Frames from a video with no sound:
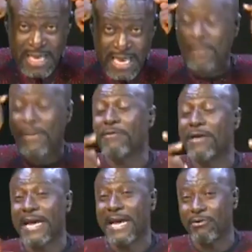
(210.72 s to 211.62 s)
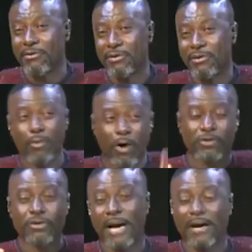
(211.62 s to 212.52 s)
e ba wie ye no
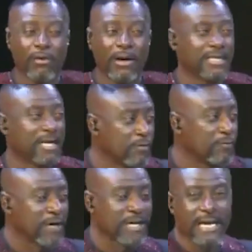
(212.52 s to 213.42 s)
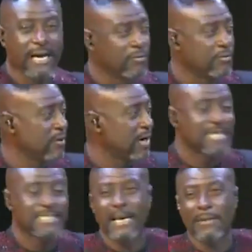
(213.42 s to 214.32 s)
model ba ko aje ku for the kan ho e
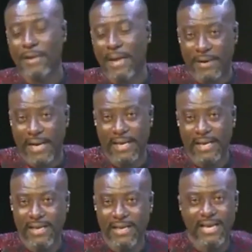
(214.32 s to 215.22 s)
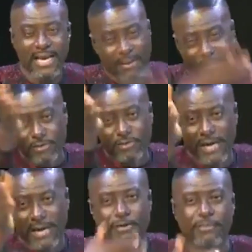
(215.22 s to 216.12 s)
say emprapra e na ma Zoom
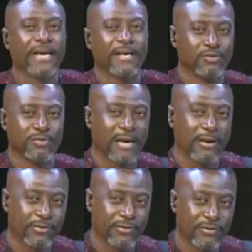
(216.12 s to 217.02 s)
Lion be Zoom Lion